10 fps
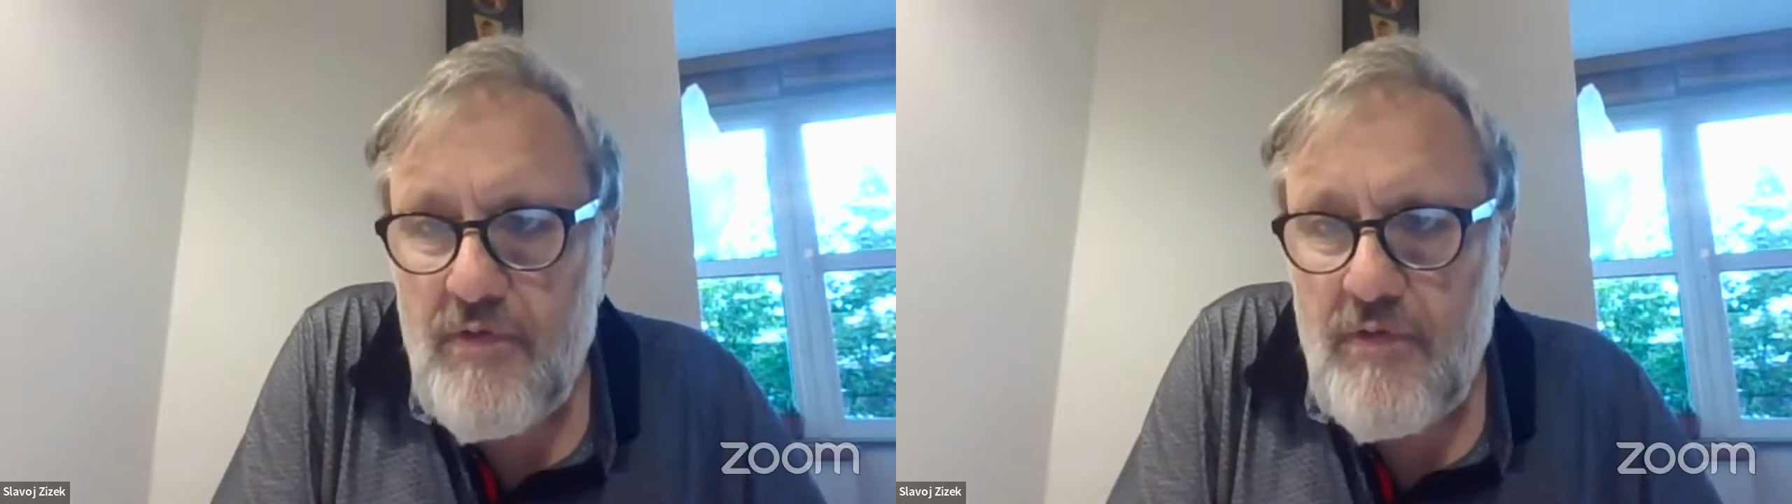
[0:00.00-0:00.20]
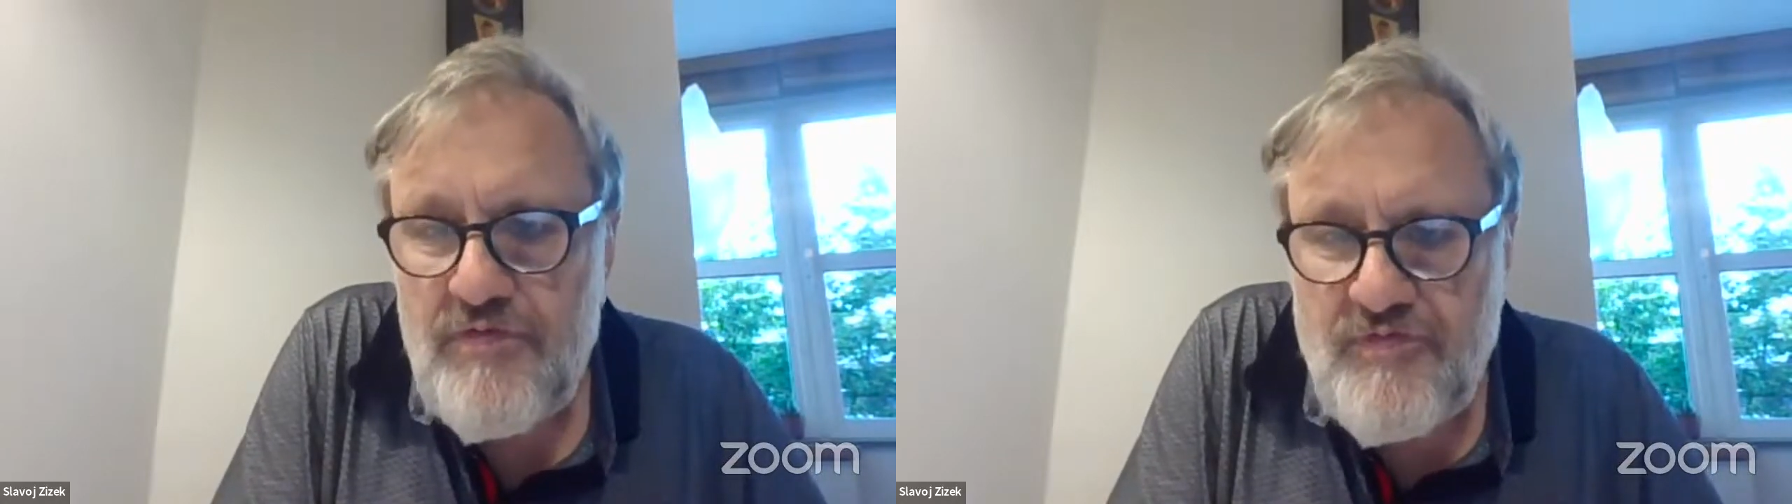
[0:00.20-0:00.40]

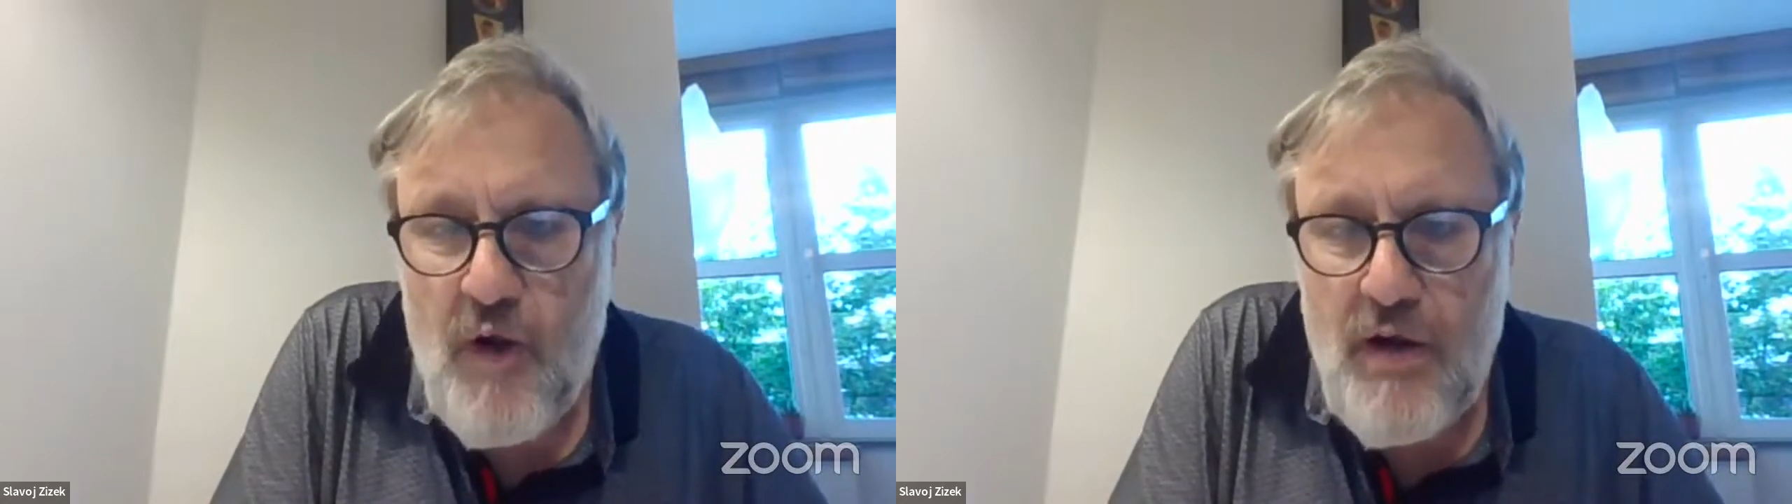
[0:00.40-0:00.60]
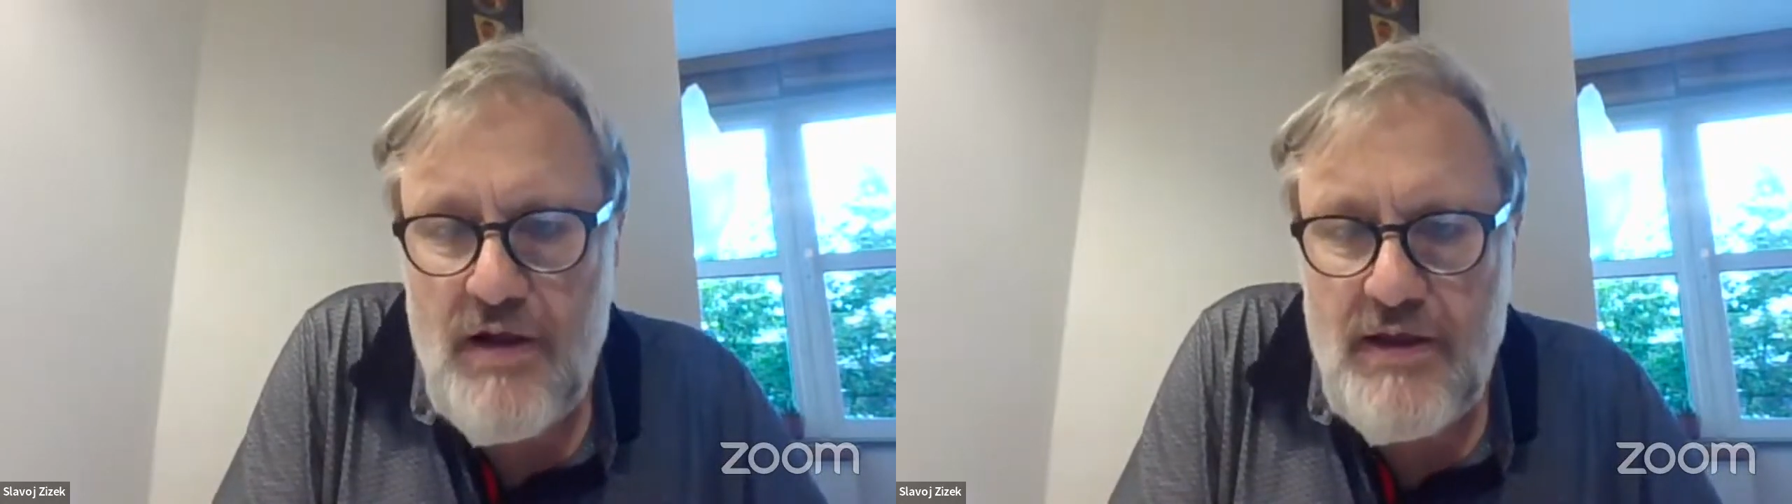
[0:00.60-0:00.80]

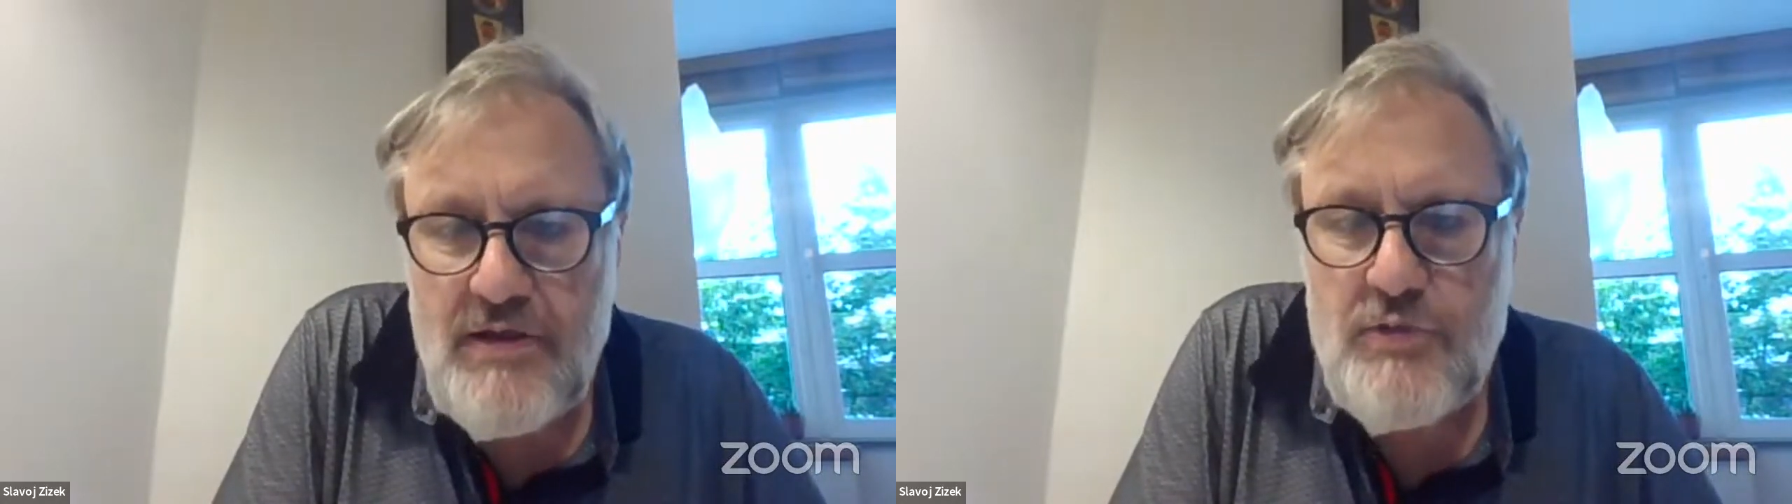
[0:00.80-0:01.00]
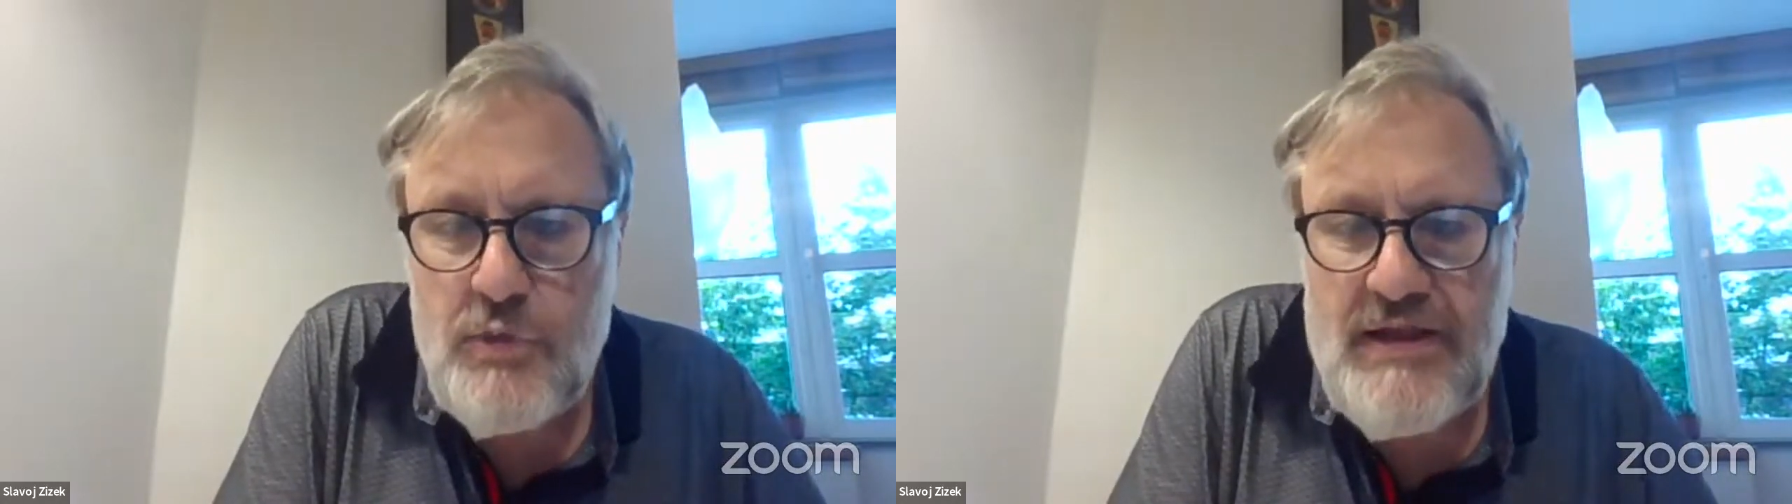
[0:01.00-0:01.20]
fall
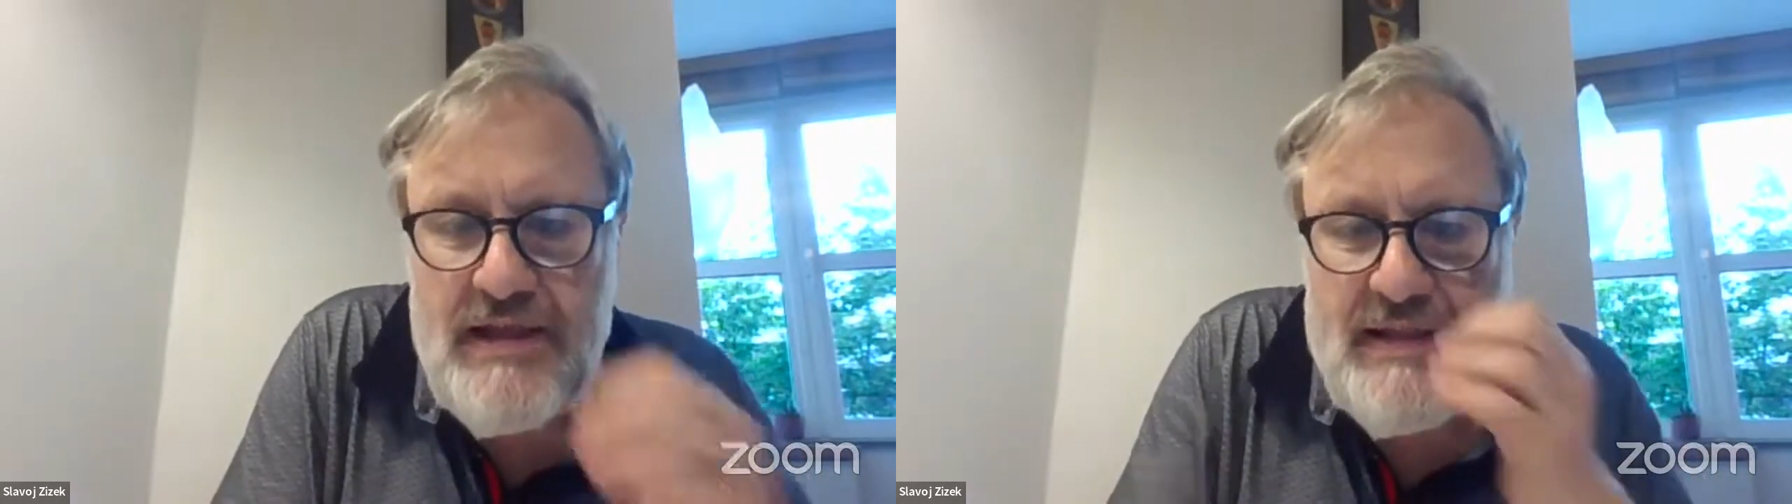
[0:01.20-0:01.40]
into this